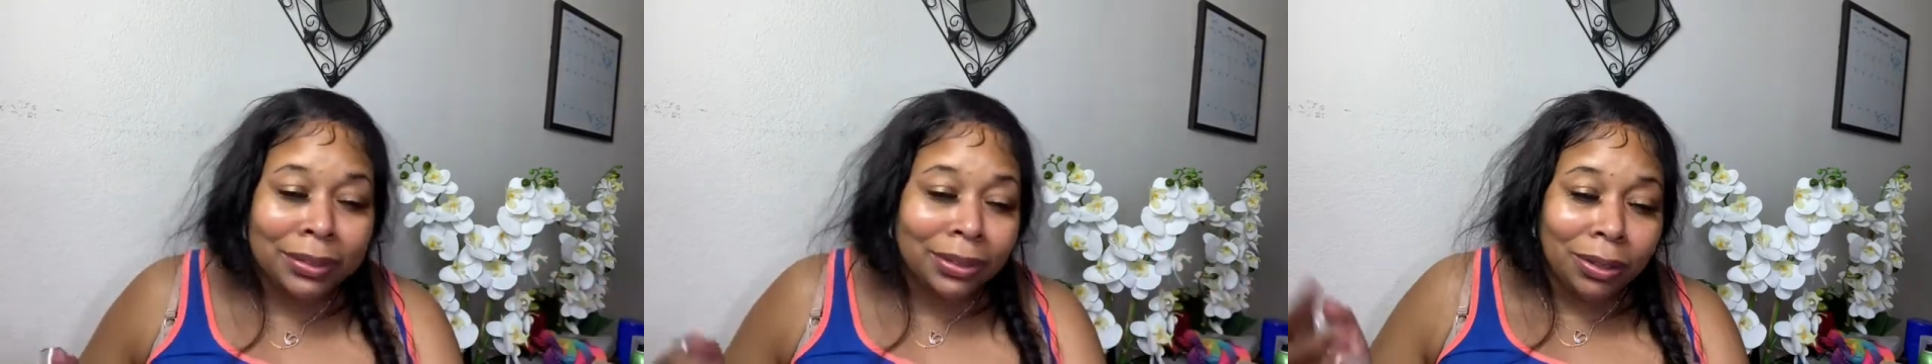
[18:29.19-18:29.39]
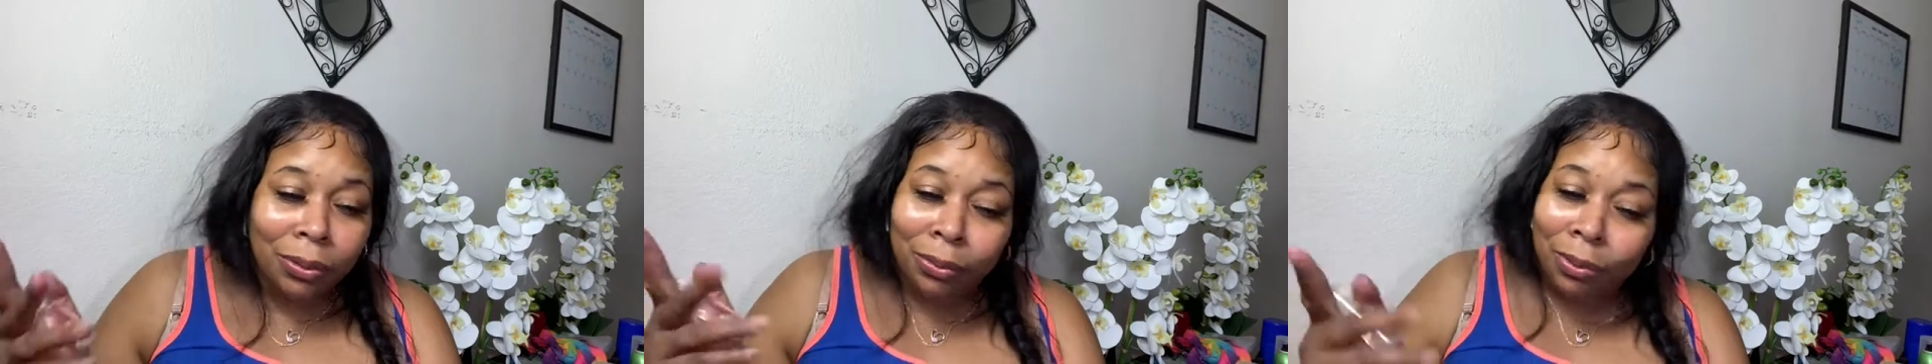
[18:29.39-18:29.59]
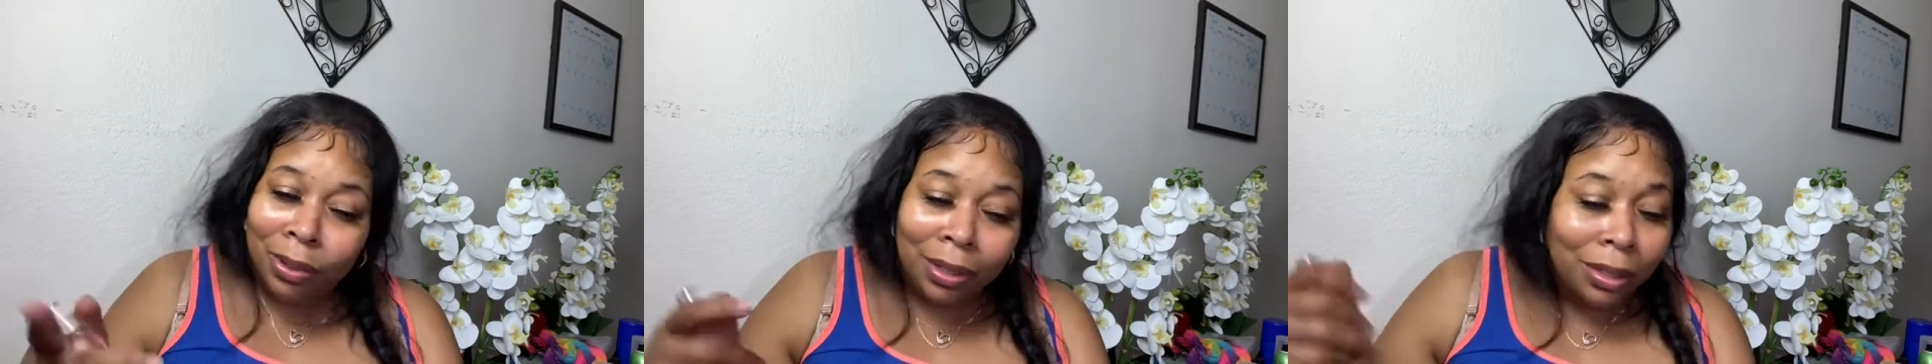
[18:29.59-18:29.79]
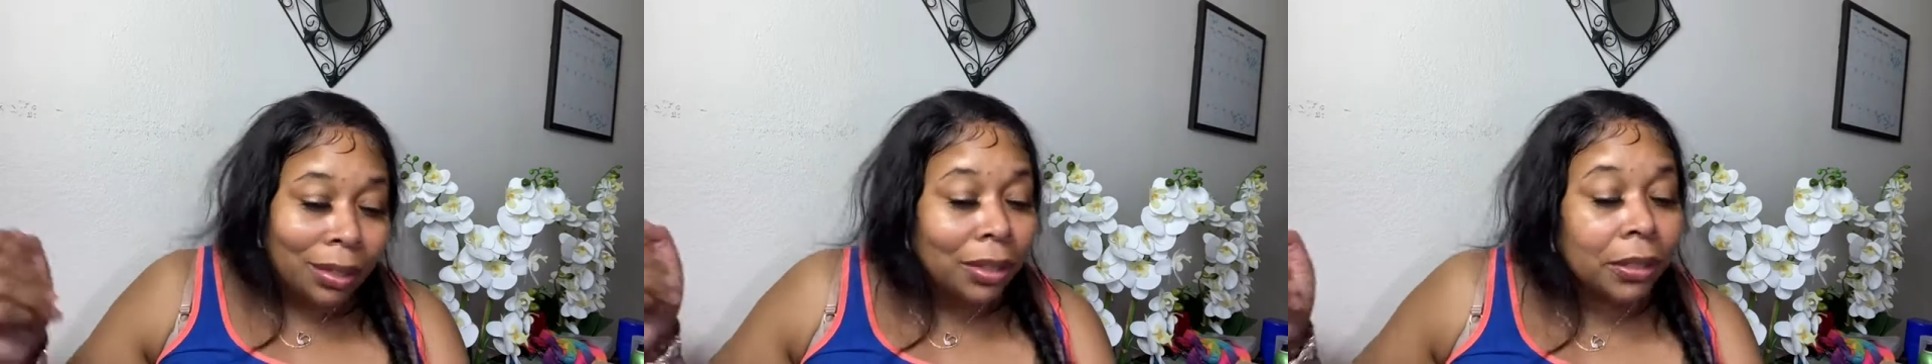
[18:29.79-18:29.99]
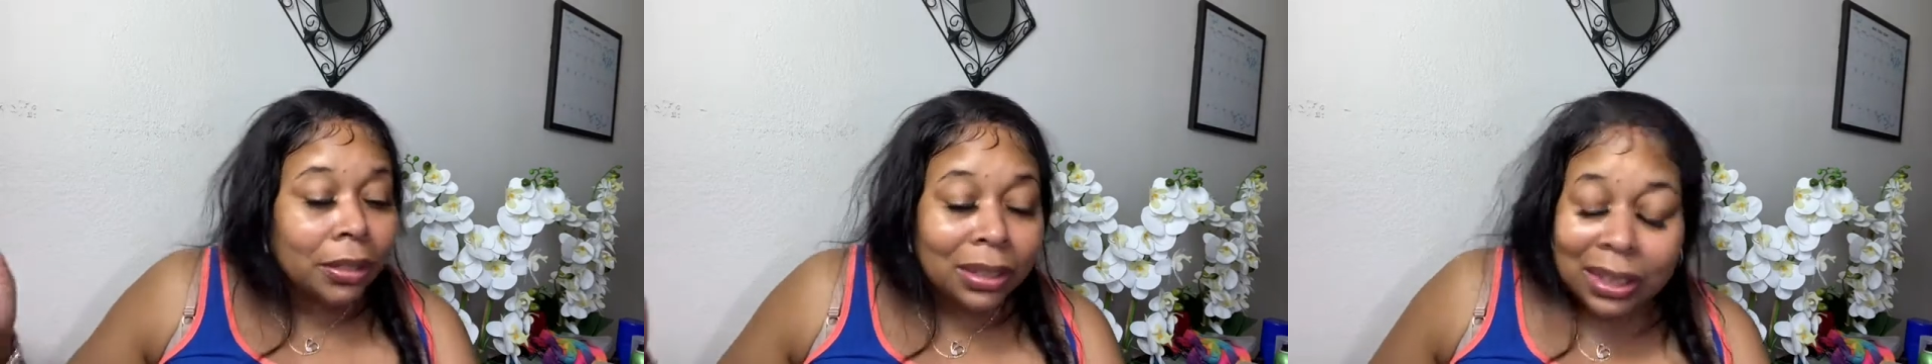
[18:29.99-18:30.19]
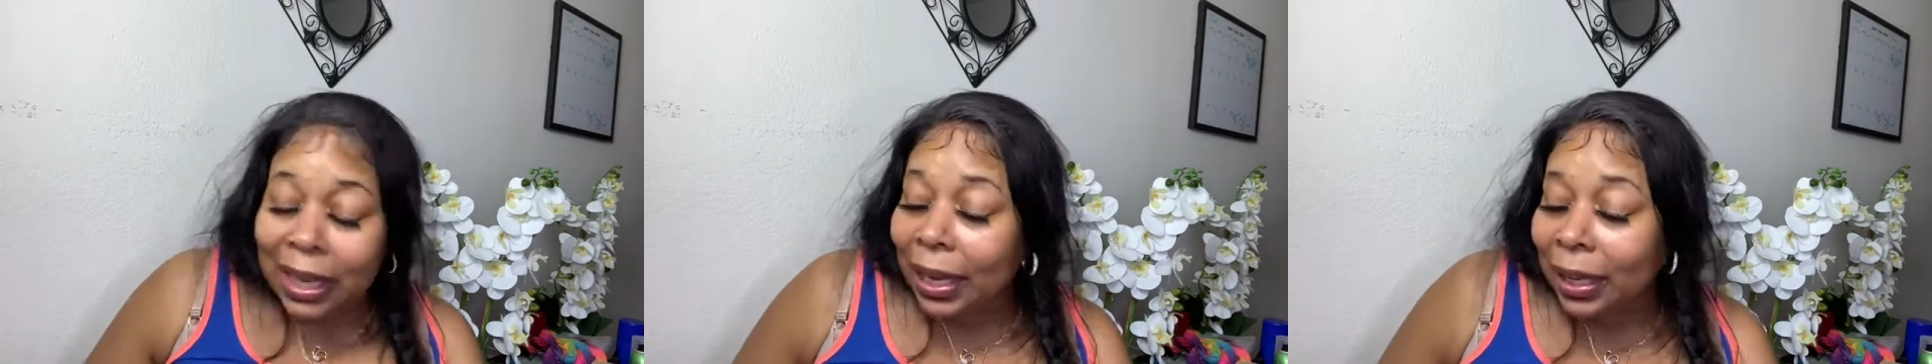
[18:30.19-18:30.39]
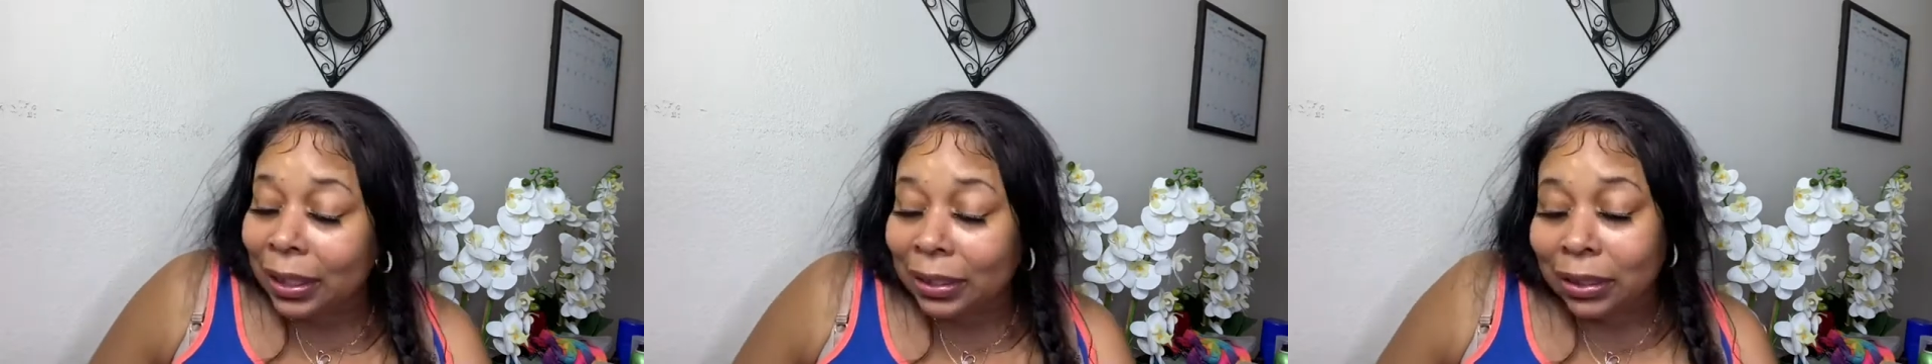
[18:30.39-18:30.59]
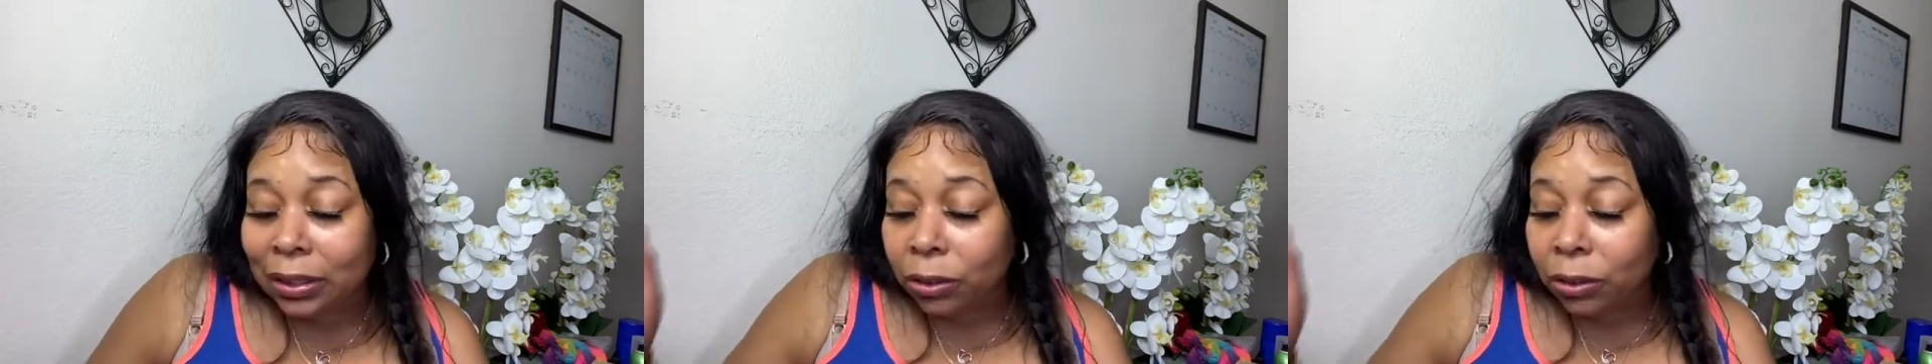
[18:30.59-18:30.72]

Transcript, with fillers: So yes,